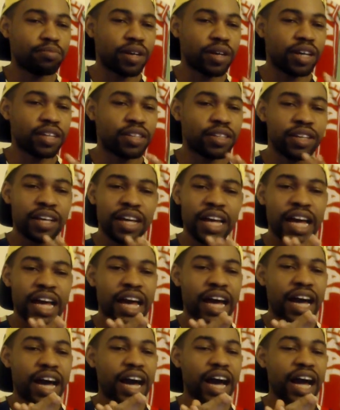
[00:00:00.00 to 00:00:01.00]
But
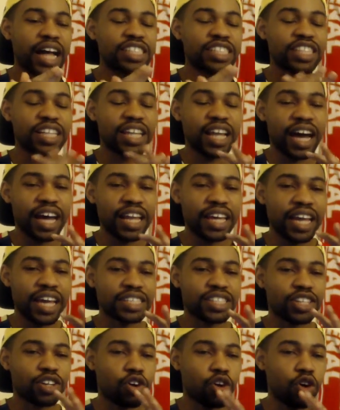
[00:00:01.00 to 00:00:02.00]
Ancelotti,
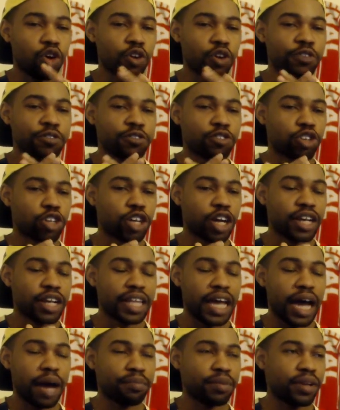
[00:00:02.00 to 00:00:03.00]
as a coach for
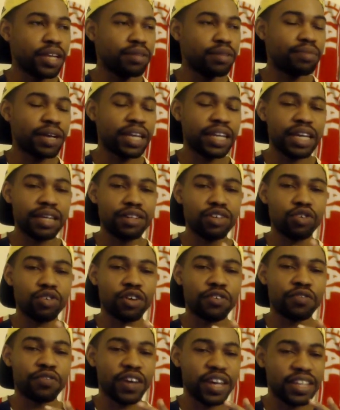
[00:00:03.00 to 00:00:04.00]
Napoli, man, they're
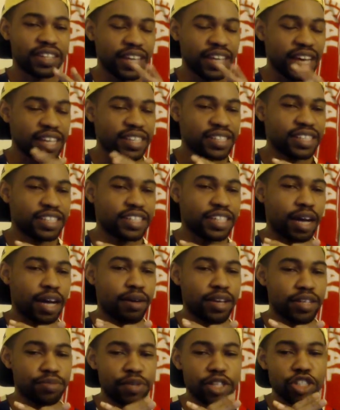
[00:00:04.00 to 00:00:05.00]
doing a fantastic
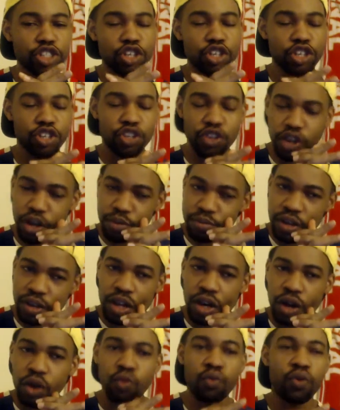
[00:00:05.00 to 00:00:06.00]
job, especially in Europe,
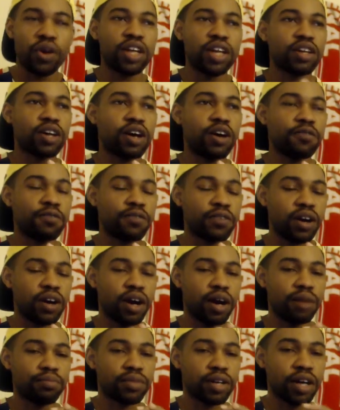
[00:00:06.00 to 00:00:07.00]
winning
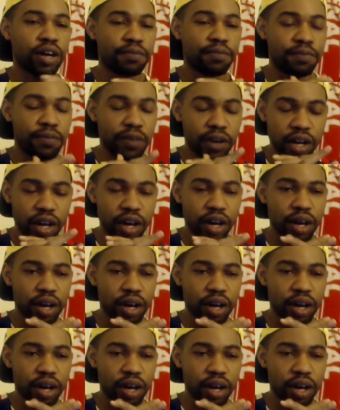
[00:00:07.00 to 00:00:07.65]
comfortable